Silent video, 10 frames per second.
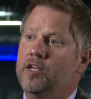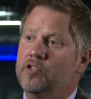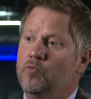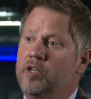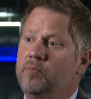
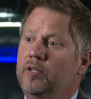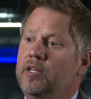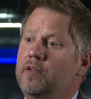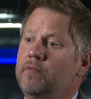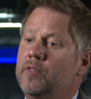is we
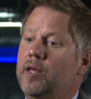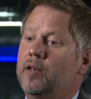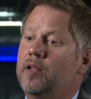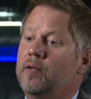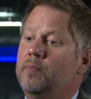believe
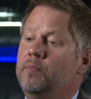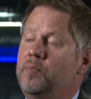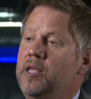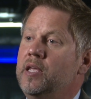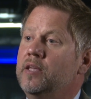that
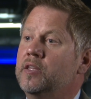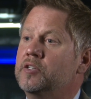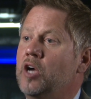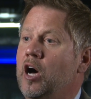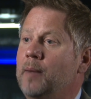being in the
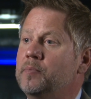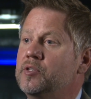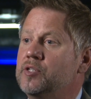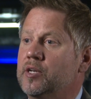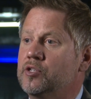top
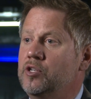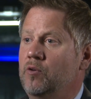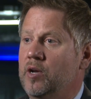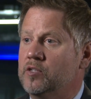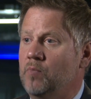six
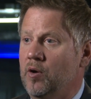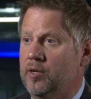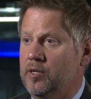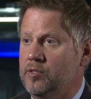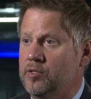U S
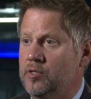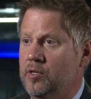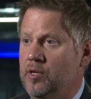markets